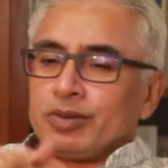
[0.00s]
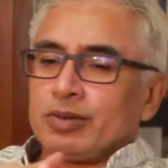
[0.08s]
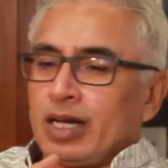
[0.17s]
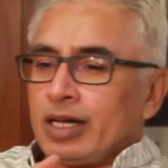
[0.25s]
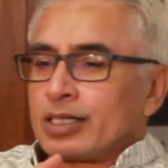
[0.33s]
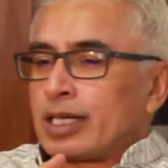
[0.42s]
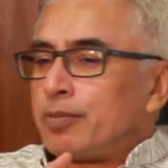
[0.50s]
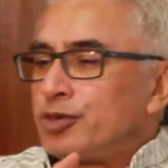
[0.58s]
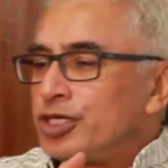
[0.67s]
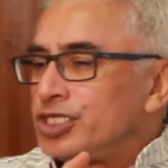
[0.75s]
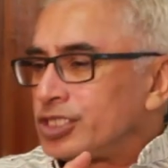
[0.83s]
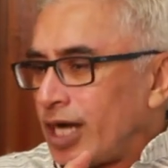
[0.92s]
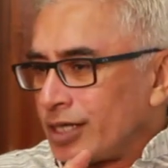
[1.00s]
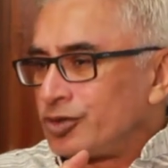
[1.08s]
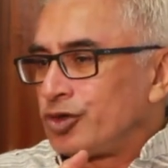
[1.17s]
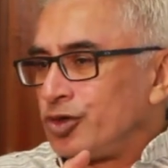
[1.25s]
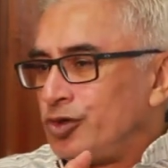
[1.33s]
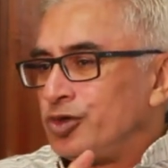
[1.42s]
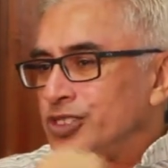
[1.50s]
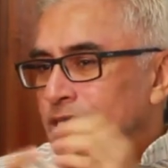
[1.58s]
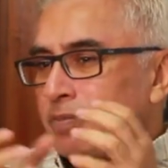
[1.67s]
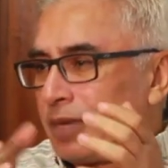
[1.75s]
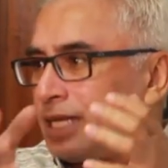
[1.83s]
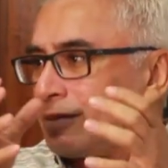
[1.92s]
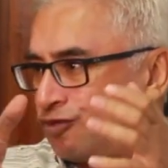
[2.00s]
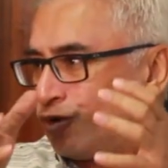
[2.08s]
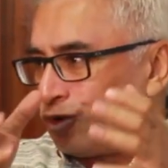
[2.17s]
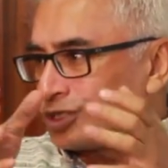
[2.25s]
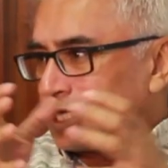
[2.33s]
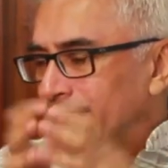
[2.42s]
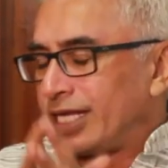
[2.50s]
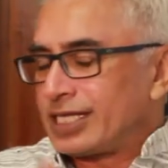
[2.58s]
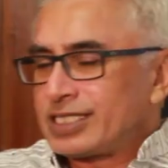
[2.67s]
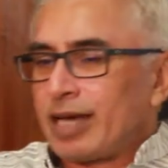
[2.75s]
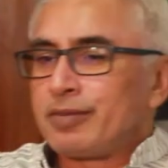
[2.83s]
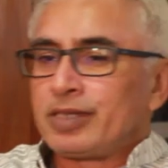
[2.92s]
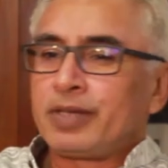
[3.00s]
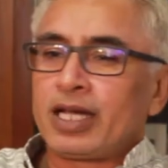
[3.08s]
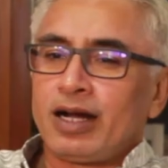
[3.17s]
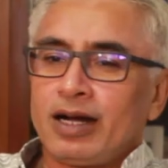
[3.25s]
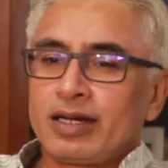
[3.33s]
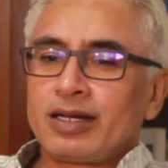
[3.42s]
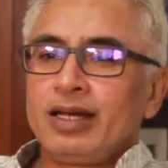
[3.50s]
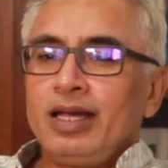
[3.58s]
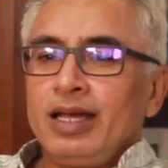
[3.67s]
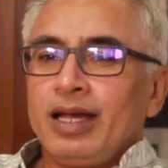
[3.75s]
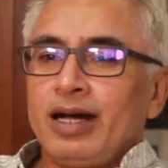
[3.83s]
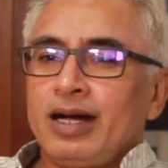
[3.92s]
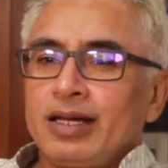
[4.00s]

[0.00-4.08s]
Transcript: you know Karpoori Thakur, who is the main force at that time in Bihar.